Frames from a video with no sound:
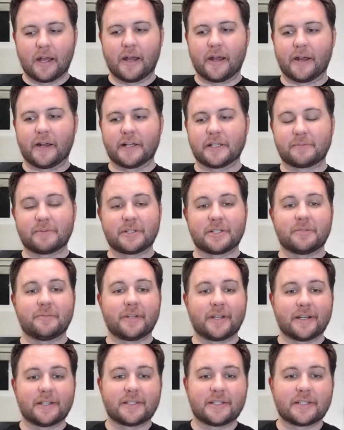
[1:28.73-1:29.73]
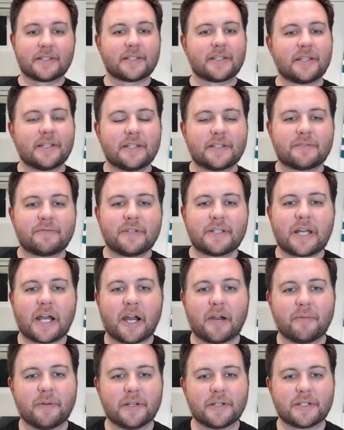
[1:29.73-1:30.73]
uh, especially because it's his
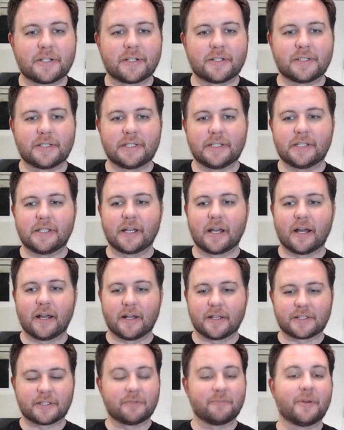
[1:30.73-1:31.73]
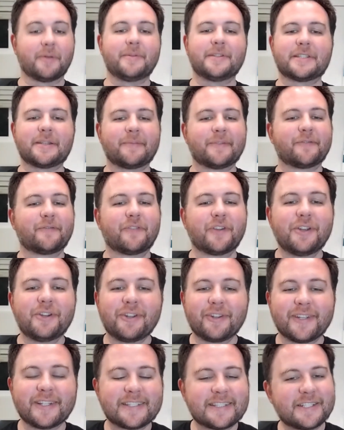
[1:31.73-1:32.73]
retirement jersey. Uh, so maybe something for you
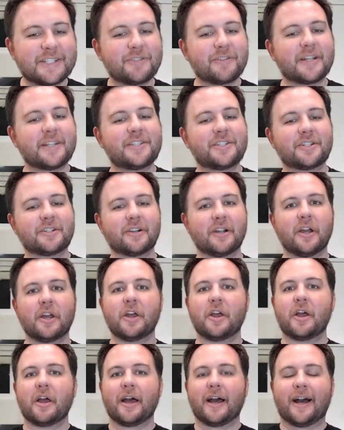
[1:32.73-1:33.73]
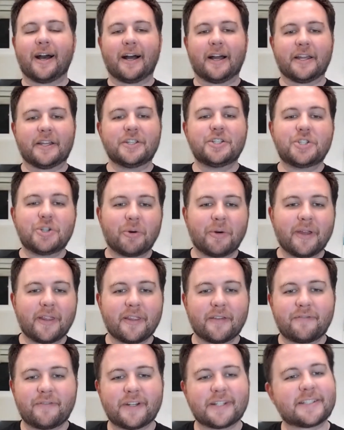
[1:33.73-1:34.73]
to listen to as you're uh,
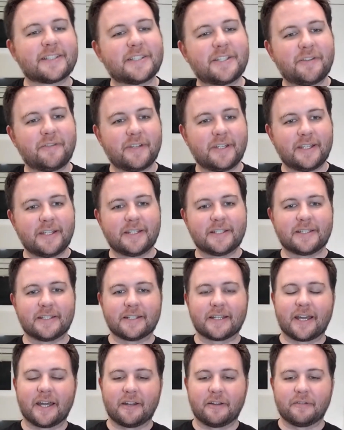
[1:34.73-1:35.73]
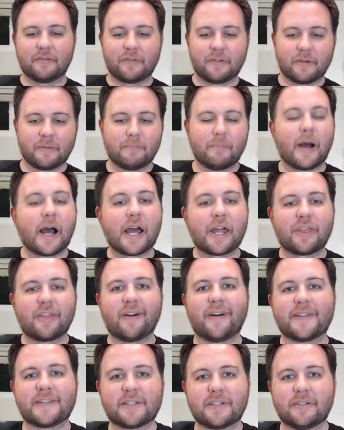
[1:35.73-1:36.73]
enjoying the festivities and kind of my
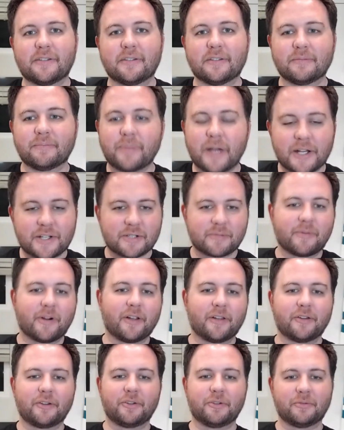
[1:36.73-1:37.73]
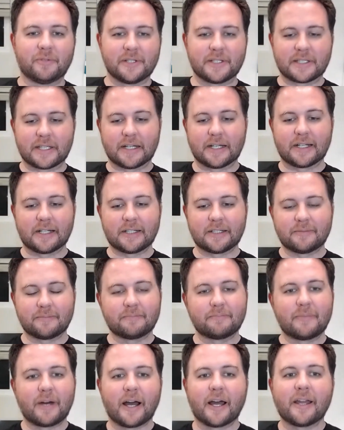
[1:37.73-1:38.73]
thoughts on Patrick Marleau, who was uh,
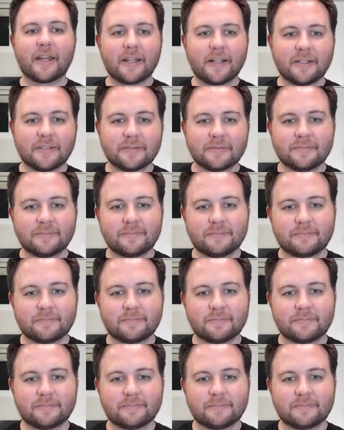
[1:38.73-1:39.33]
my